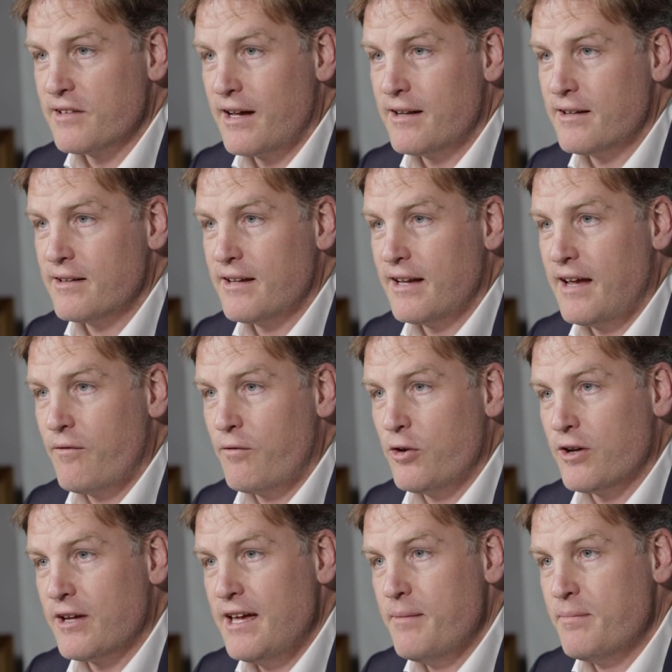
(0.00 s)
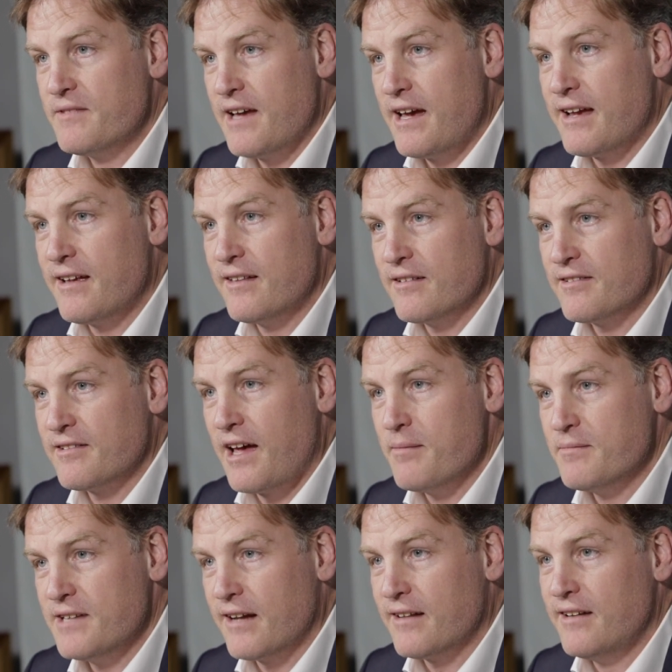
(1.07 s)
And if you keep taking the
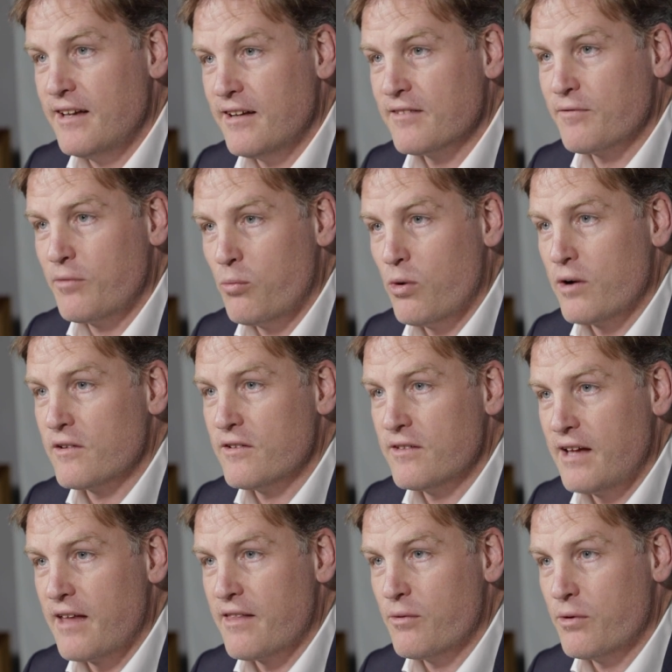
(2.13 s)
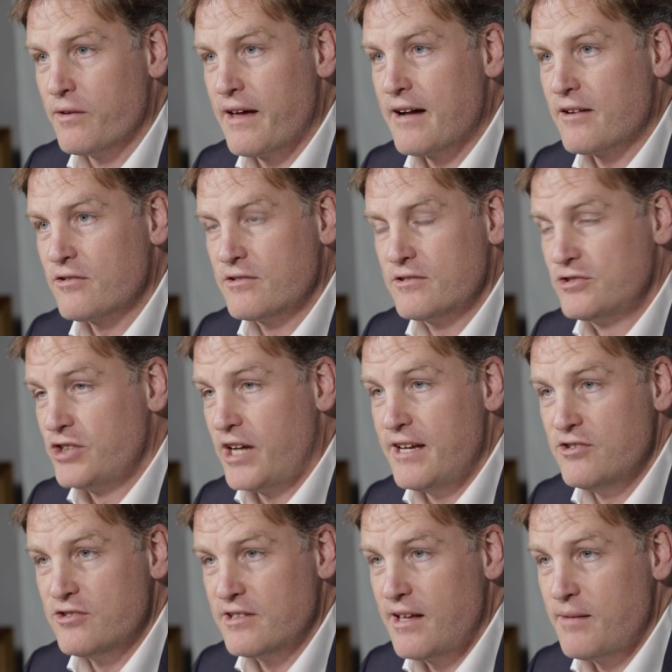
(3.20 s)
same techniques from one to the other without
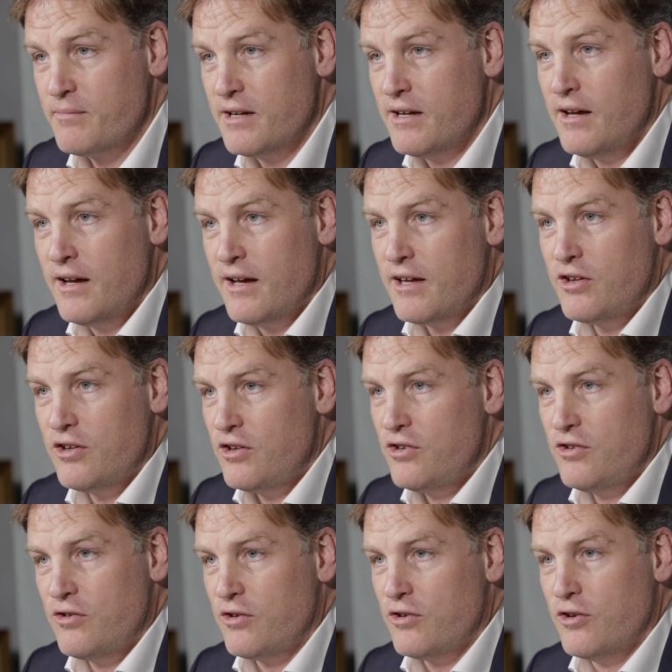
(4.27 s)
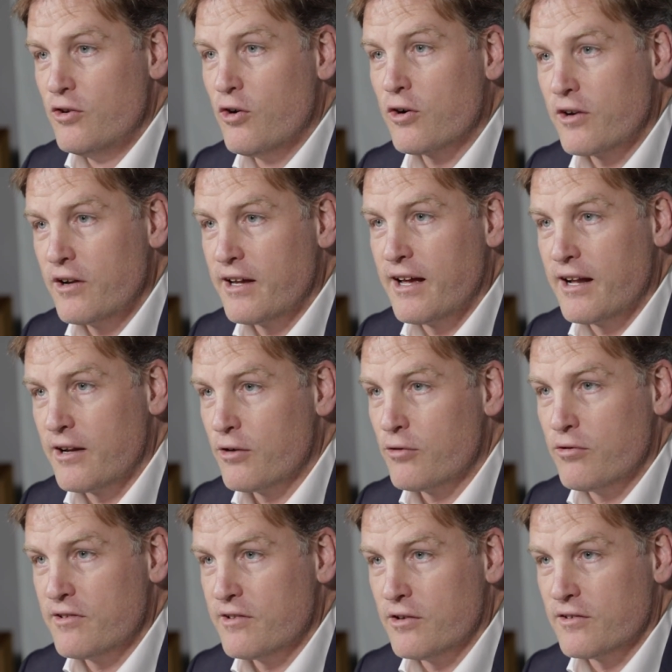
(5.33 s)
changing them, you're not going to get a good
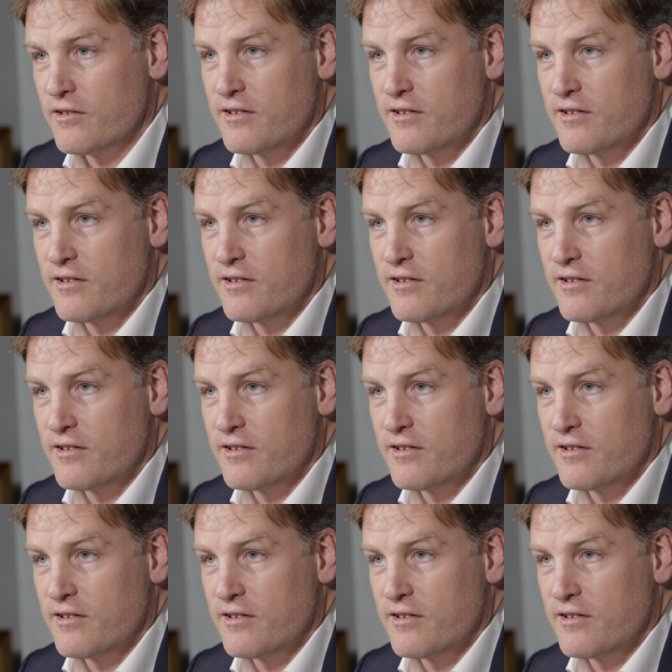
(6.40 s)
result.